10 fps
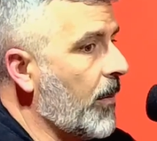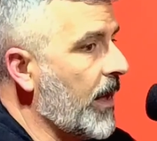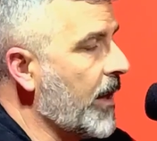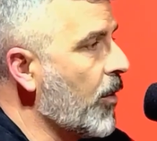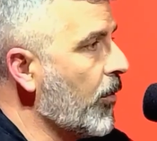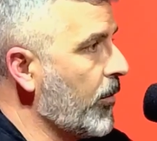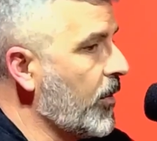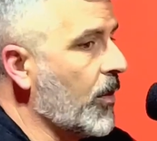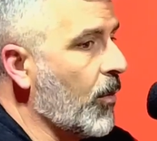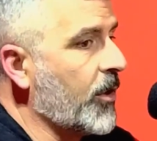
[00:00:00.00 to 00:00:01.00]
And I know,
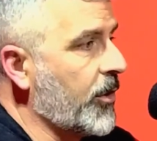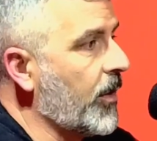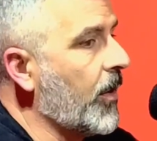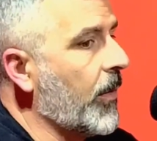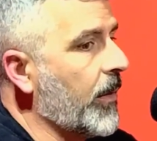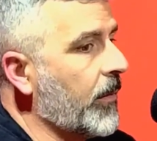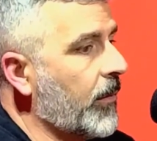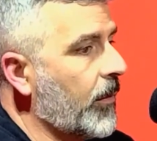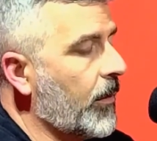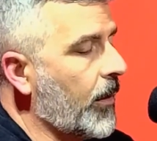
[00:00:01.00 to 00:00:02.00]
what you're doing.
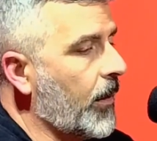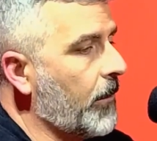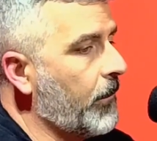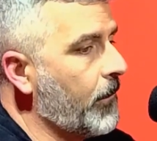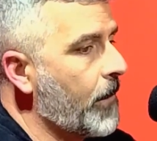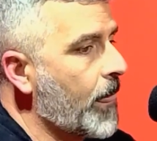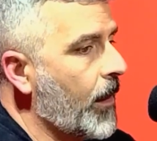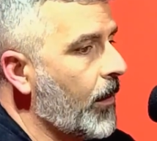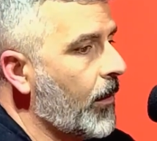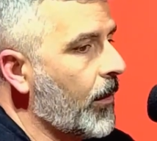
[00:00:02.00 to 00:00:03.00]

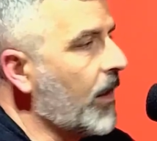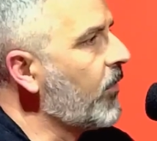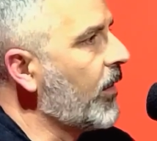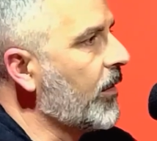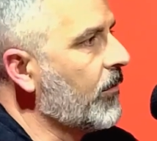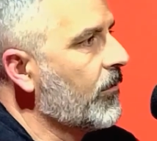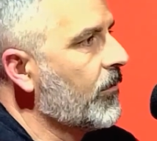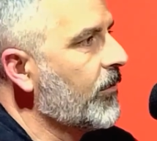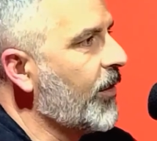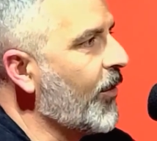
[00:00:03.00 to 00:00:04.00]
Is
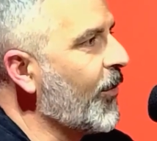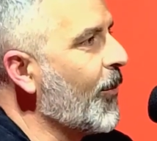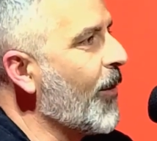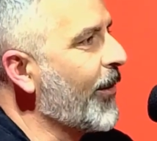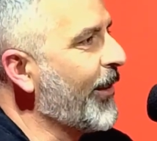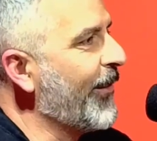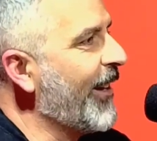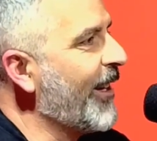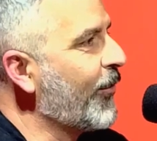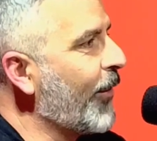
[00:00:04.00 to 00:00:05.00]
it worth it?
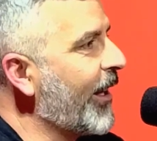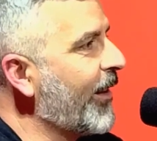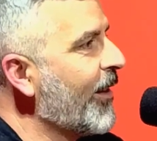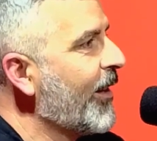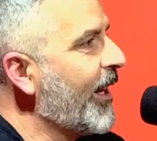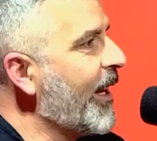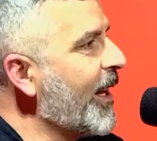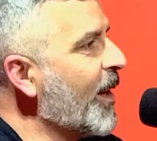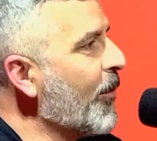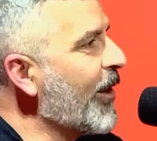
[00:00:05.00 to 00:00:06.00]
Right. So like
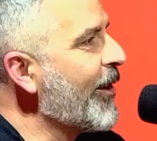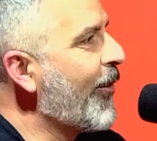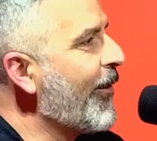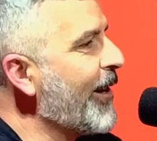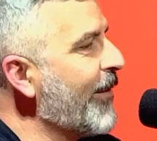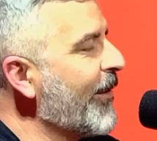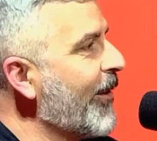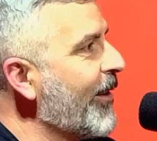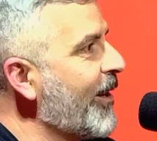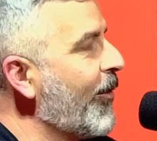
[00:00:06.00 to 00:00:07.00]
in the Marine Corps, even
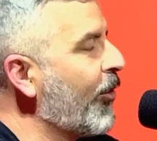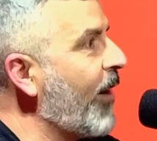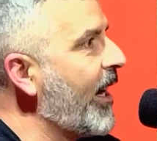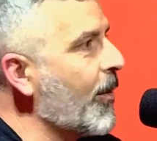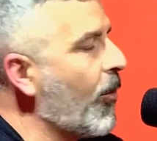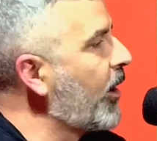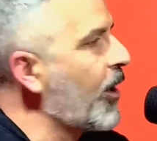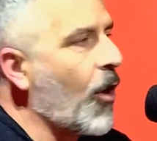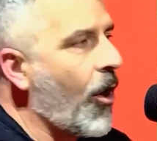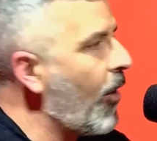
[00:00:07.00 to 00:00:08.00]
though, grinding,
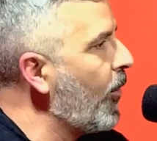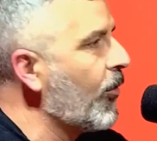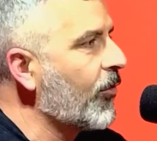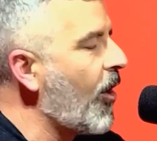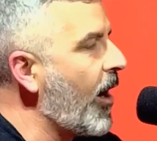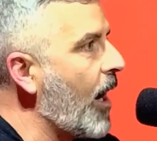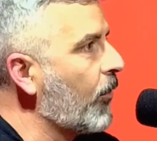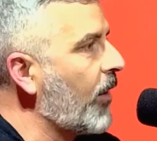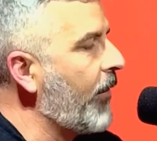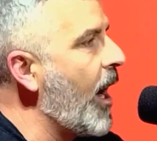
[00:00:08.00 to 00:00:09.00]
working all those long hour
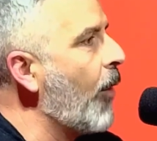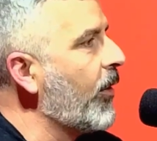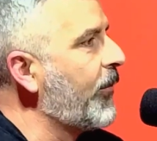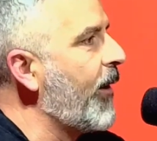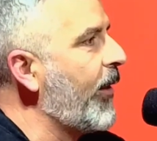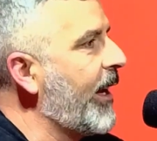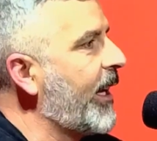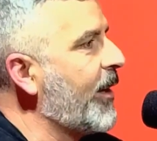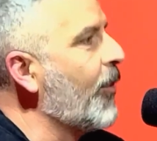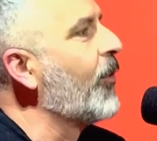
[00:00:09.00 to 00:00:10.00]
stuff, I always felt like
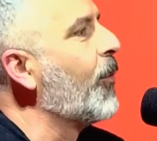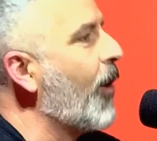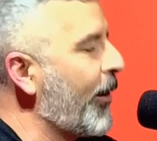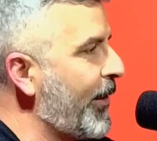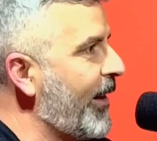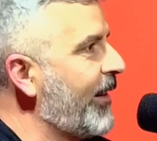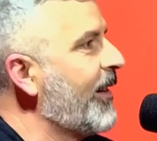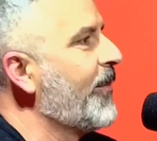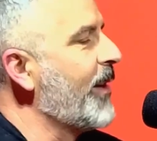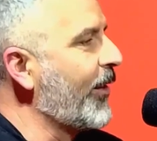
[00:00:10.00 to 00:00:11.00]
it was worth it
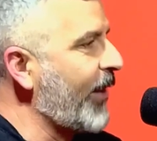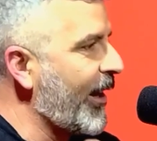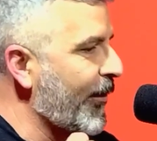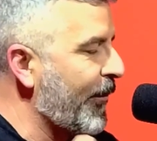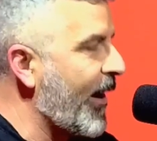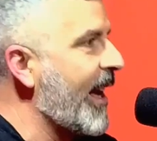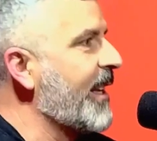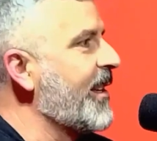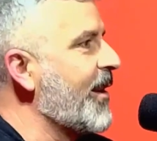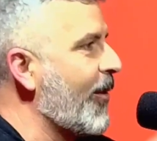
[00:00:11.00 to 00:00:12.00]
because I could
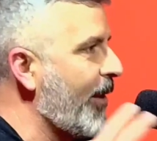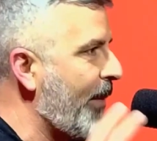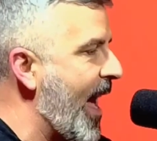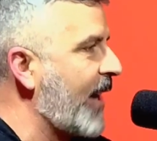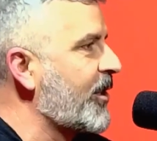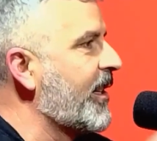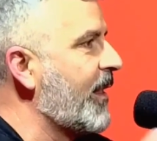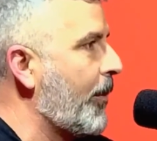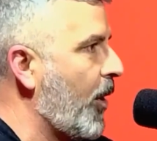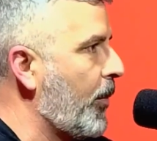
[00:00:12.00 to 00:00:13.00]
find, the passion and
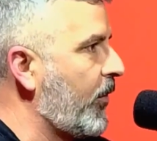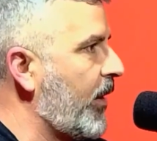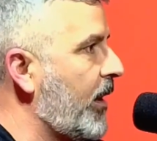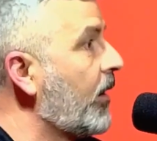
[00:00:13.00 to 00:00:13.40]
the purpose in it.